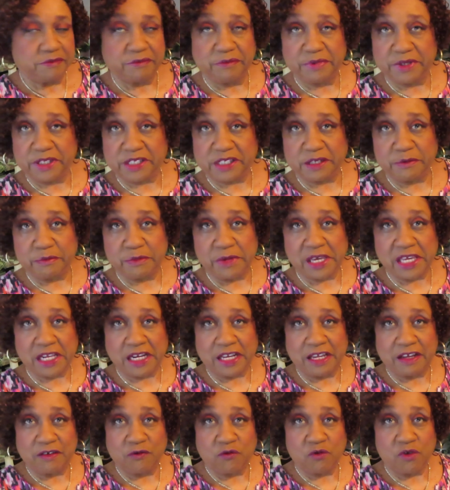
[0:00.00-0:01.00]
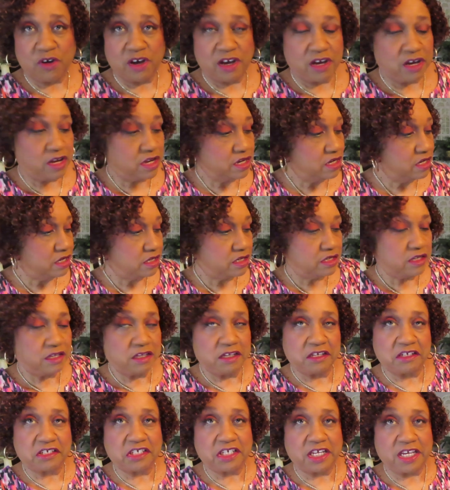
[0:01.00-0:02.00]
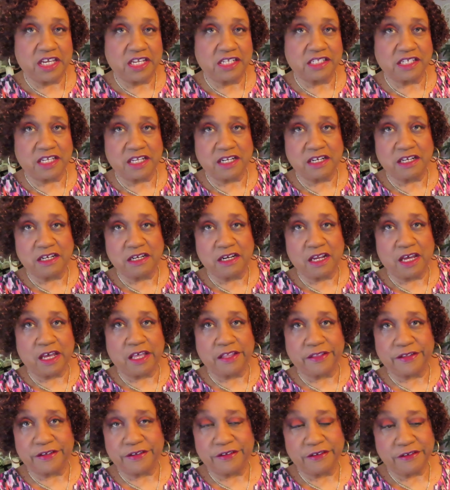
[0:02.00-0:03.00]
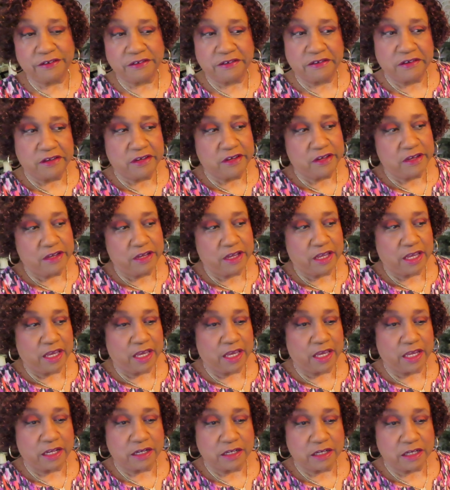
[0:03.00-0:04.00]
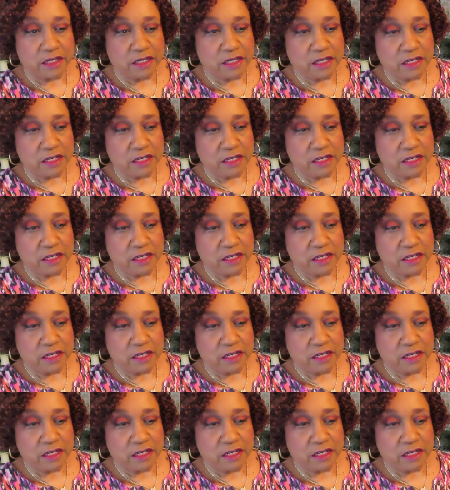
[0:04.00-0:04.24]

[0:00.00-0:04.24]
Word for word: Put your meat in one, your cheese in another, and